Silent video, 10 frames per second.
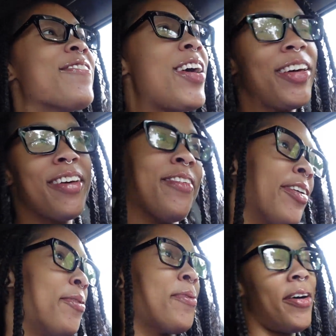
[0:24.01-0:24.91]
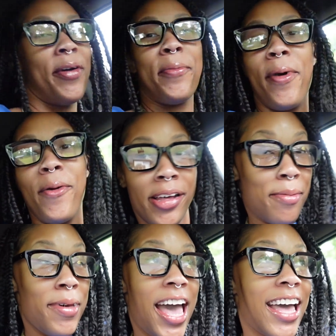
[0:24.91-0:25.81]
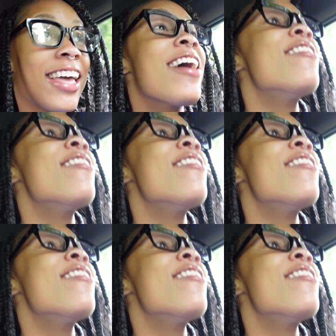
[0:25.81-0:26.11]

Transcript: Welcome, welcome, welcome, welcome back.